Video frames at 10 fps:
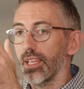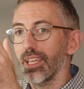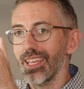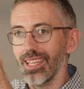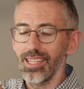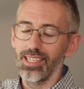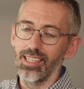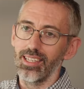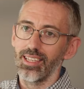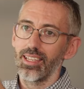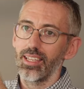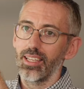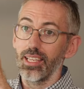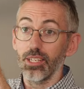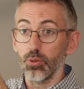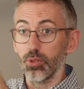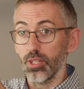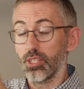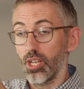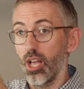He is your
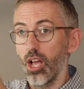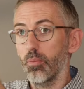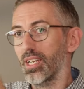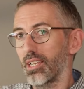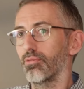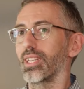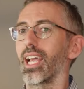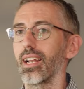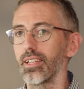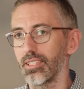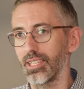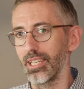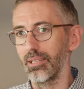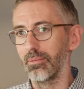determining reality.